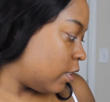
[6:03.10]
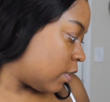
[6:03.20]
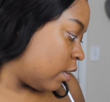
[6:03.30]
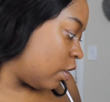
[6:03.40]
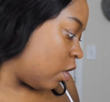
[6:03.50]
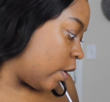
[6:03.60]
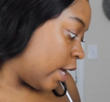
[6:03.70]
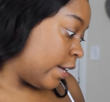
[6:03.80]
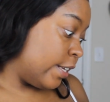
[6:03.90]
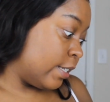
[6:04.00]
just gonna go
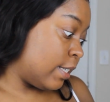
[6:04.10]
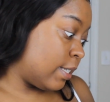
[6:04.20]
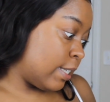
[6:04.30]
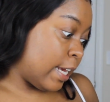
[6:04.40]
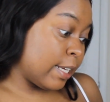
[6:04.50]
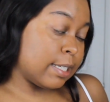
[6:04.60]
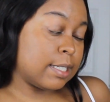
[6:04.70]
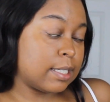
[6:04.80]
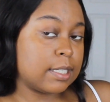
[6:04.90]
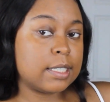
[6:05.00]
ahead and
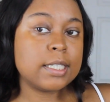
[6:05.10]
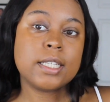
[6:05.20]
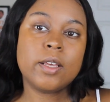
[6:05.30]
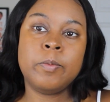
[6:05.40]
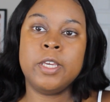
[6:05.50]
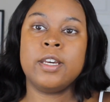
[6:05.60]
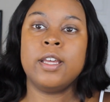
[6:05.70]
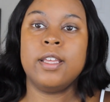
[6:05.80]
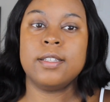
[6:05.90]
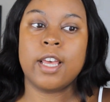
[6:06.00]
set,
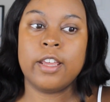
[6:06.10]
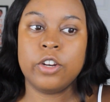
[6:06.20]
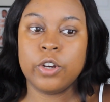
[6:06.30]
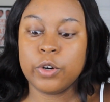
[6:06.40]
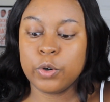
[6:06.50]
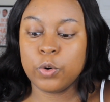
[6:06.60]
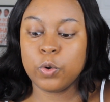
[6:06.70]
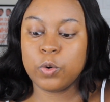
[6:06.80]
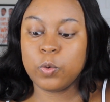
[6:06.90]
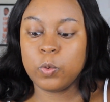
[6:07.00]
because I know